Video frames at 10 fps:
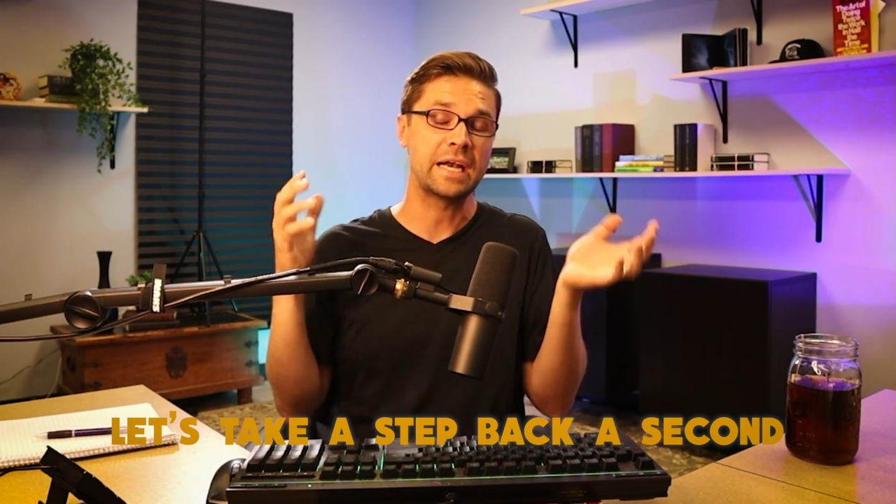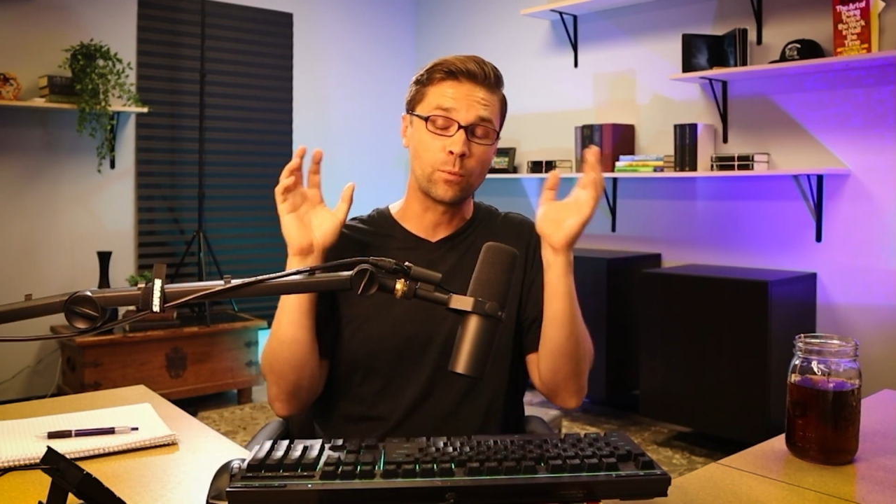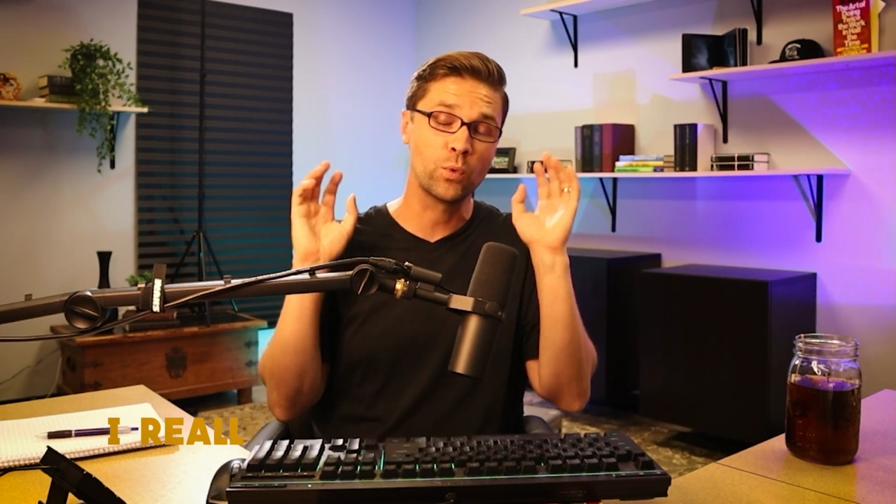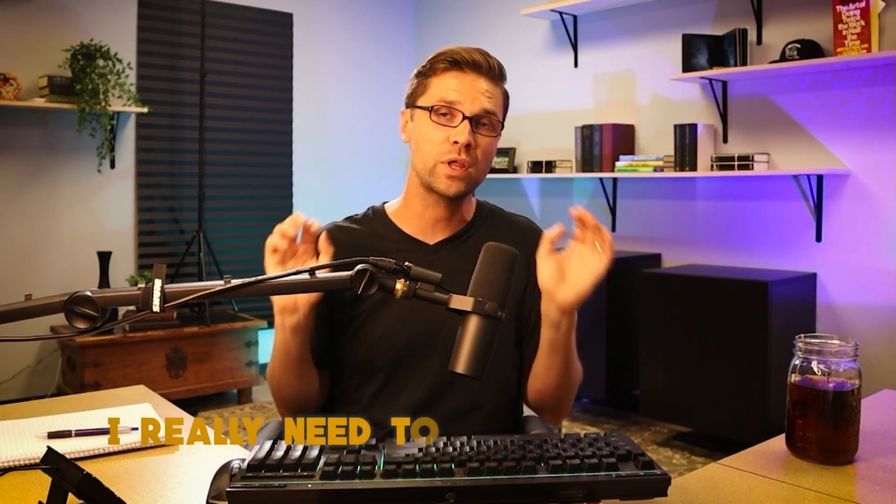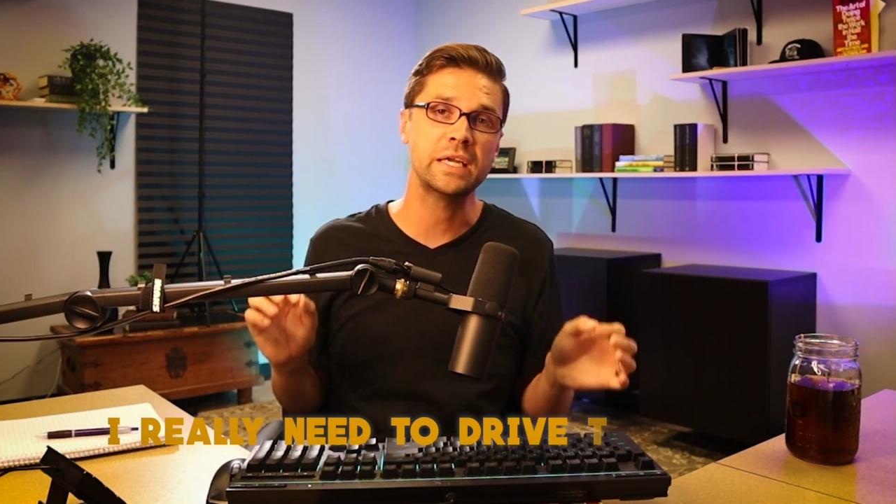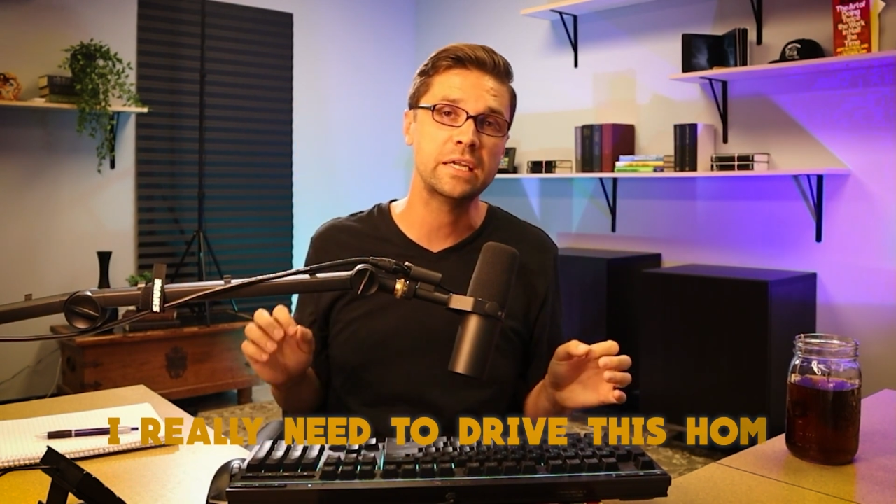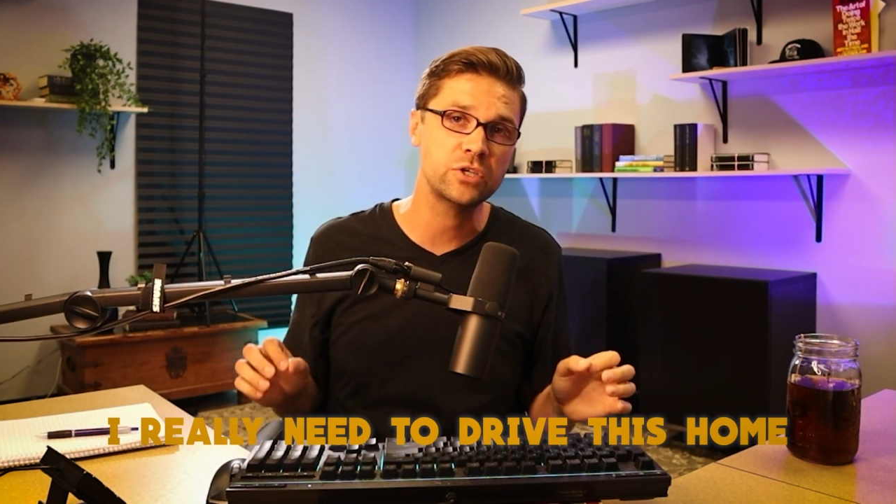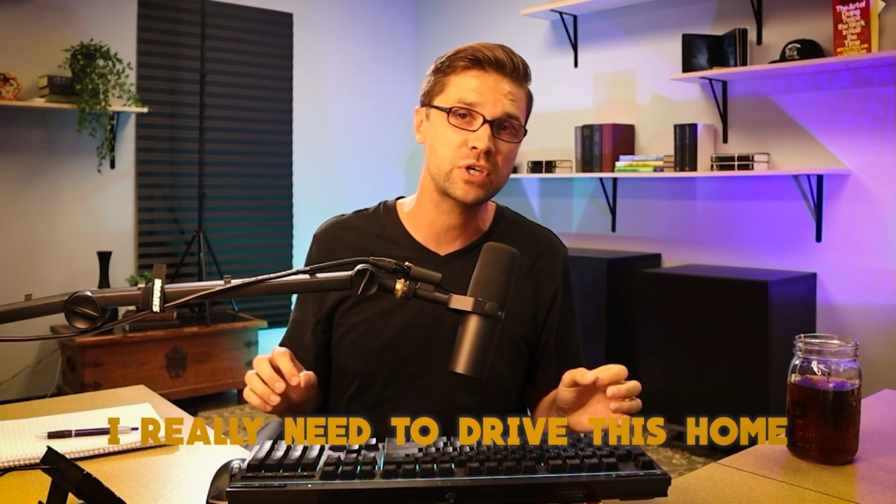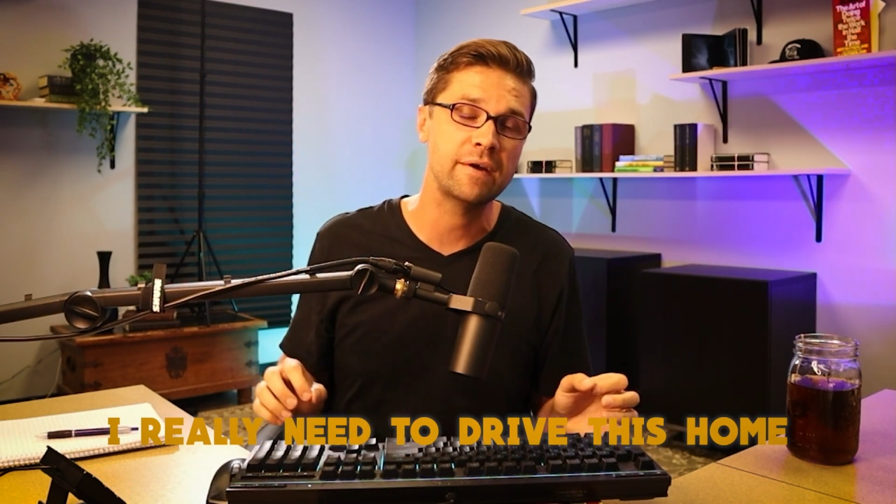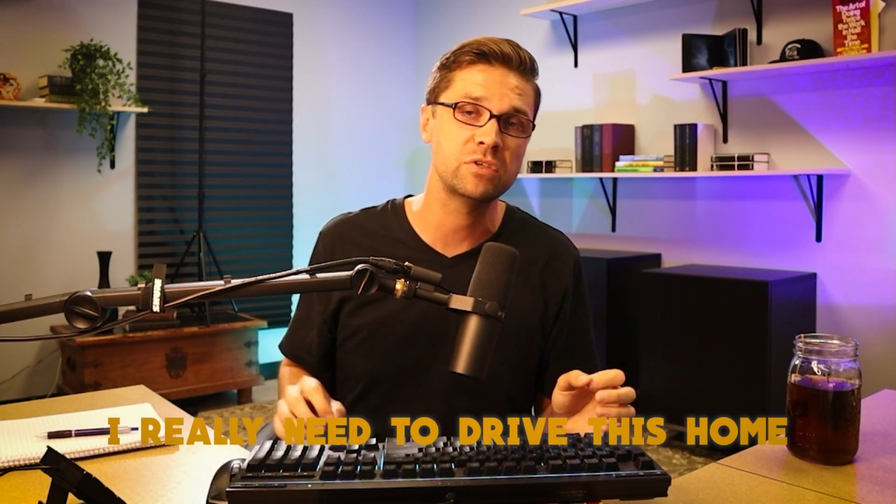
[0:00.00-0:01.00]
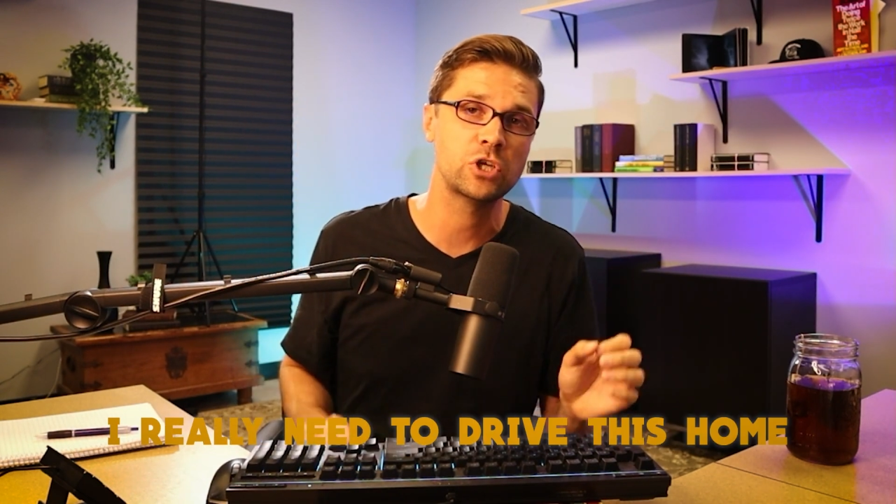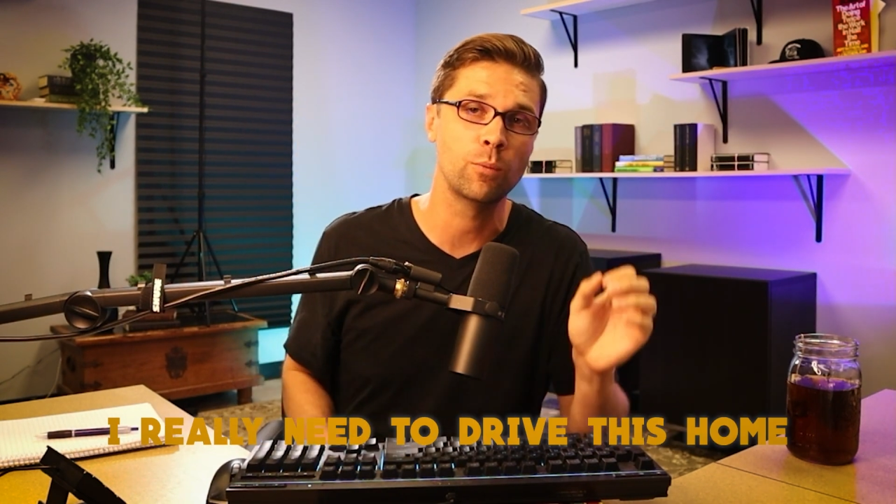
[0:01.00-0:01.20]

I really need to drive this home.